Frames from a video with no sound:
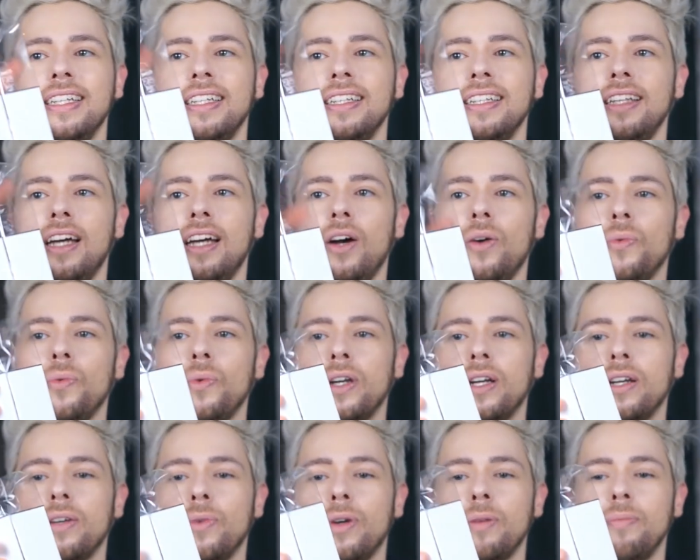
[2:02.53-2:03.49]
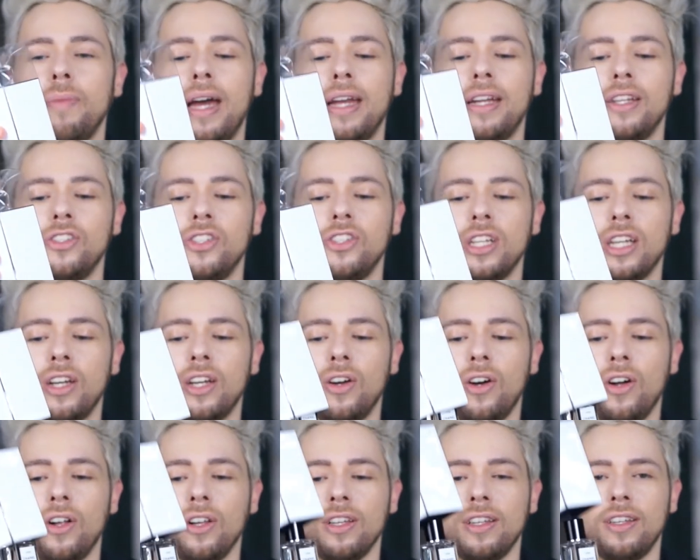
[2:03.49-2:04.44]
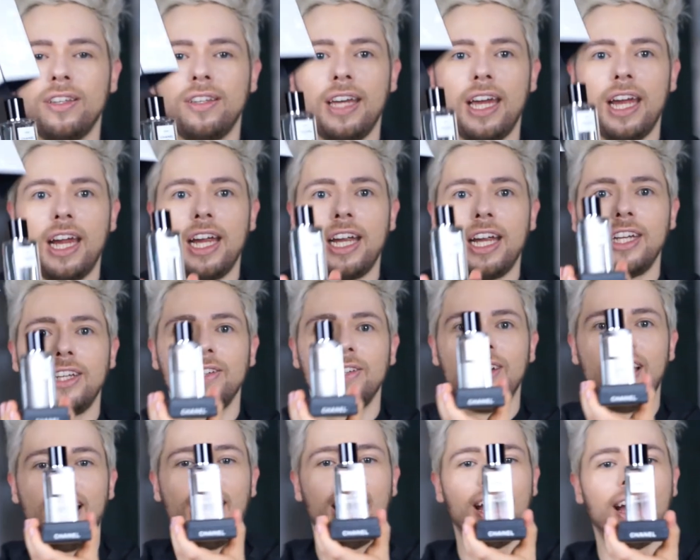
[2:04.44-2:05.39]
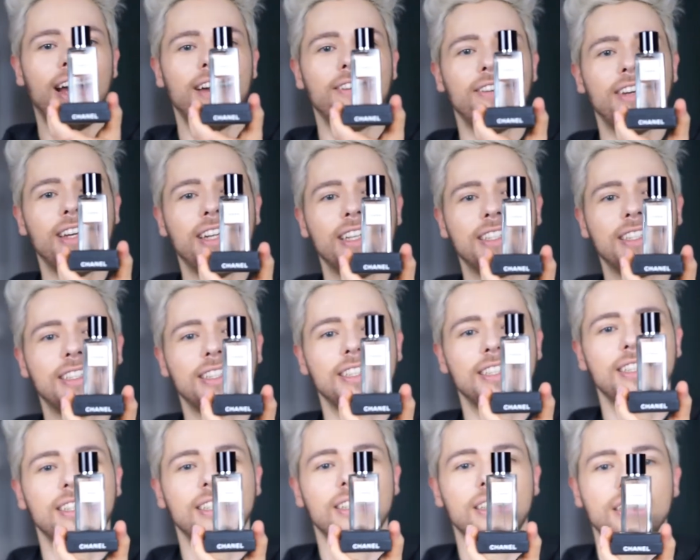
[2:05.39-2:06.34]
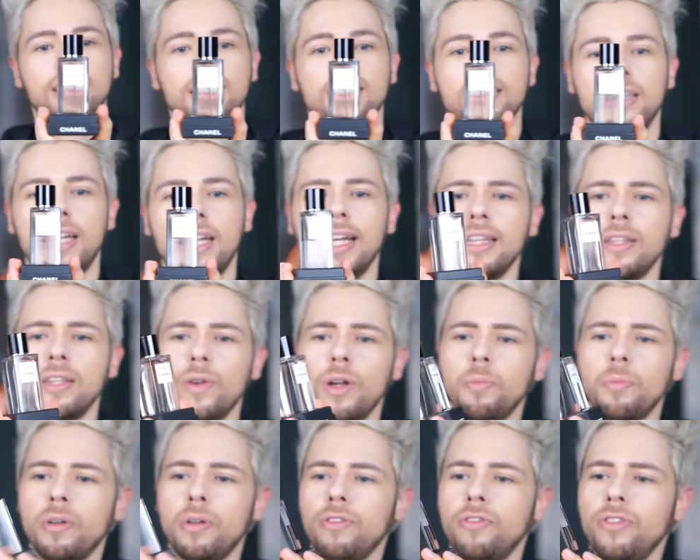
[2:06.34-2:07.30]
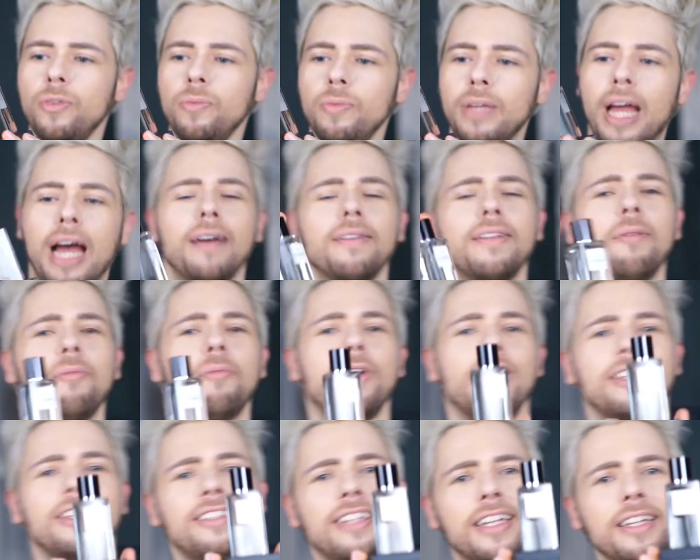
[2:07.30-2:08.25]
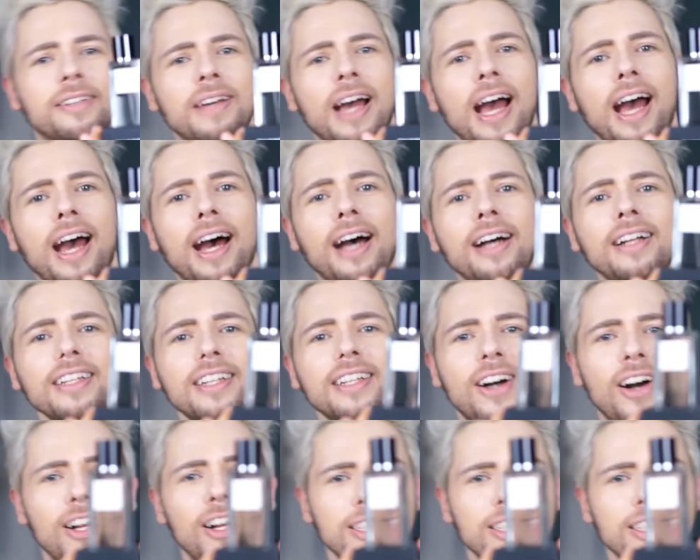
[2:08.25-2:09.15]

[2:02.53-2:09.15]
now we're, we're managing it all. There you have it. Did I get the right perfume? Yeah, number eighteen. All